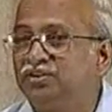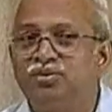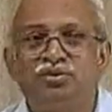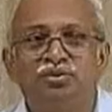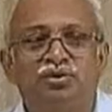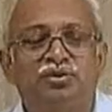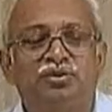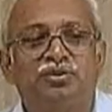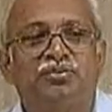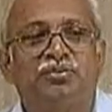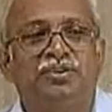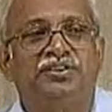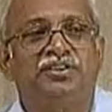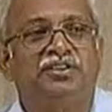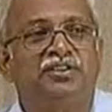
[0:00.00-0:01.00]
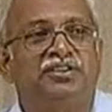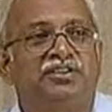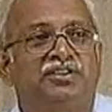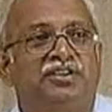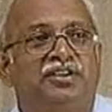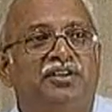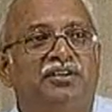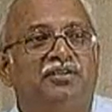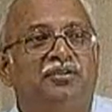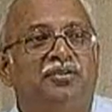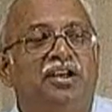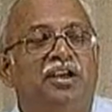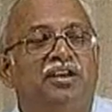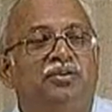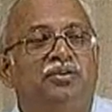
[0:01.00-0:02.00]
Who showed the picture yesterday? We
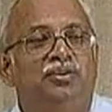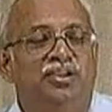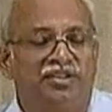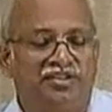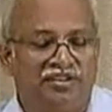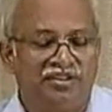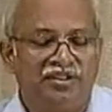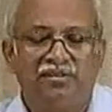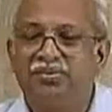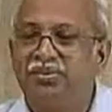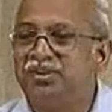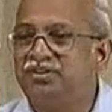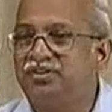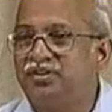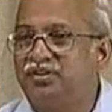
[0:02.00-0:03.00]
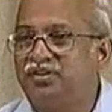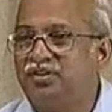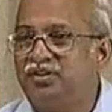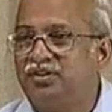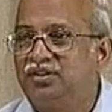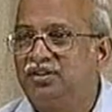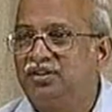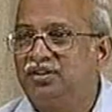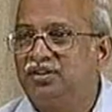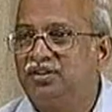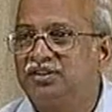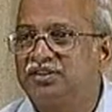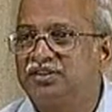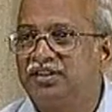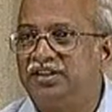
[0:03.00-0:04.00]
had seen a picture
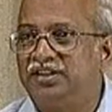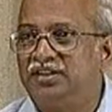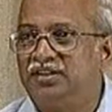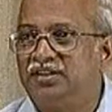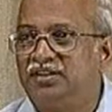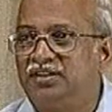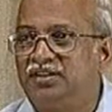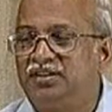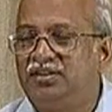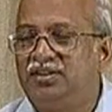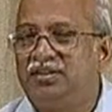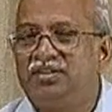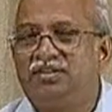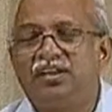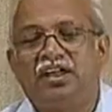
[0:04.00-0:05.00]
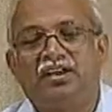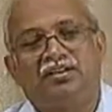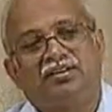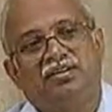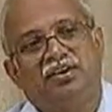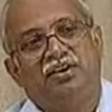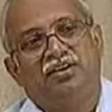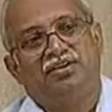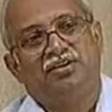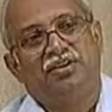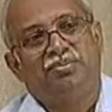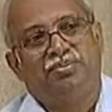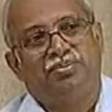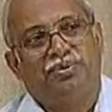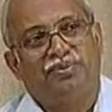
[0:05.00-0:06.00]
yesterday that a
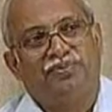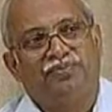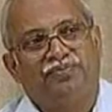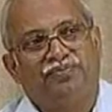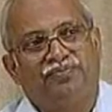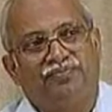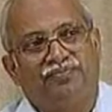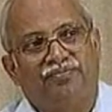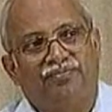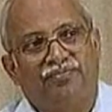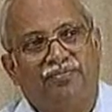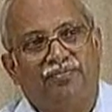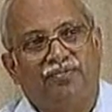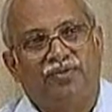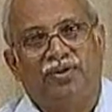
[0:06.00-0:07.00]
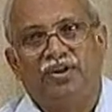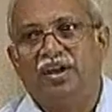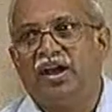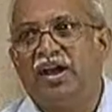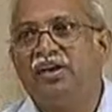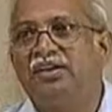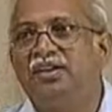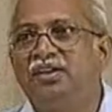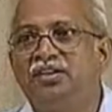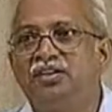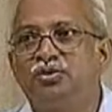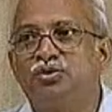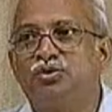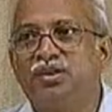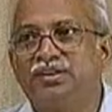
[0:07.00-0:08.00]
ship had heeled
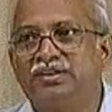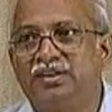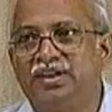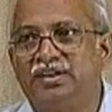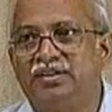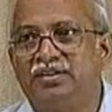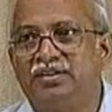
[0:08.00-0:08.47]
to one side.